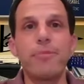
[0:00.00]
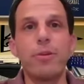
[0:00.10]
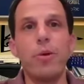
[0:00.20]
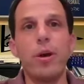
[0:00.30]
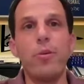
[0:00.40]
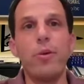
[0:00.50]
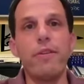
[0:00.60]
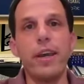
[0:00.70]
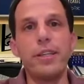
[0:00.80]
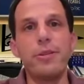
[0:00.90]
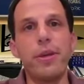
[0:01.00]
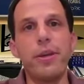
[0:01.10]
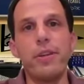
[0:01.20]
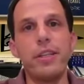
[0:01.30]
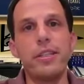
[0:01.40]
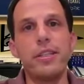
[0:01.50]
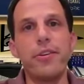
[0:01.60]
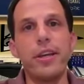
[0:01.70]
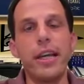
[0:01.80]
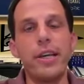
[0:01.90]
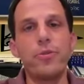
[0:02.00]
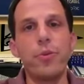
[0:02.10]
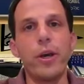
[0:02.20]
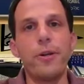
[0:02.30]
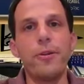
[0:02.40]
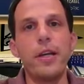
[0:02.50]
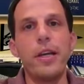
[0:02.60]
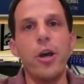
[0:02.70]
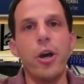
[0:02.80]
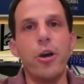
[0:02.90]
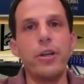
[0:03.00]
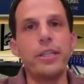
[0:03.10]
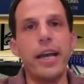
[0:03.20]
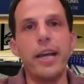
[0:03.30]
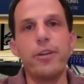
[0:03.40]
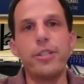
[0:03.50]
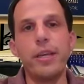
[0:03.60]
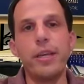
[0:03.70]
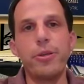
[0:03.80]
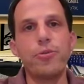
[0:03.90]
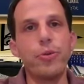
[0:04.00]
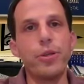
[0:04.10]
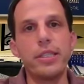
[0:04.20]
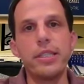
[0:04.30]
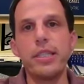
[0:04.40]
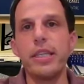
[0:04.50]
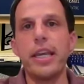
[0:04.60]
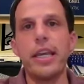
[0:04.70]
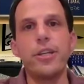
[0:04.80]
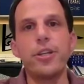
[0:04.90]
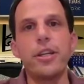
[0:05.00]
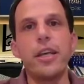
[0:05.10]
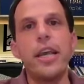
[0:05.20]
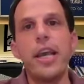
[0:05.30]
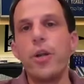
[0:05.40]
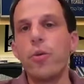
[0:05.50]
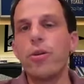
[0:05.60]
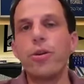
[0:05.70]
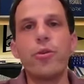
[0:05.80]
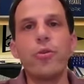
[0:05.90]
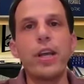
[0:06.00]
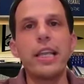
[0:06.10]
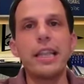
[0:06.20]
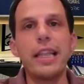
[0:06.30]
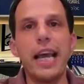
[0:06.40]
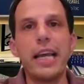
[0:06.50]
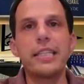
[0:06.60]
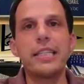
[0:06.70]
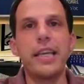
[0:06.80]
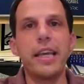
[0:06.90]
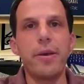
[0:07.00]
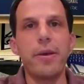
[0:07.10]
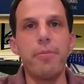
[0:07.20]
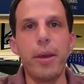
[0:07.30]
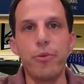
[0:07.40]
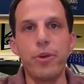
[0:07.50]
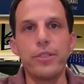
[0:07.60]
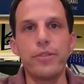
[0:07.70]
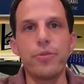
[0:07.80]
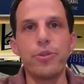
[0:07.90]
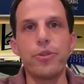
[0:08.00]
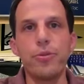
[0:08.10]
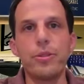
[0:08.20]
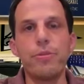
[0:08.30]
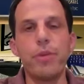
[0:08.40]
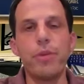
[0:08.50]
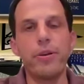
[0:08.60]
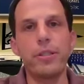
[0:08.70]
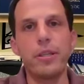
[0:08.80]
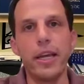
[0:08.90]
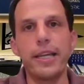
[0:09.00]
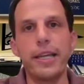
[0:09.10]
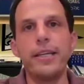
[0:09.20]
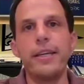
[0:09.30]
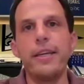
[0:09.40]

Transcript: While we have had to pivot in this area as well, our entire team has risen to the occasion in order to create lasting memories for students and parents alike.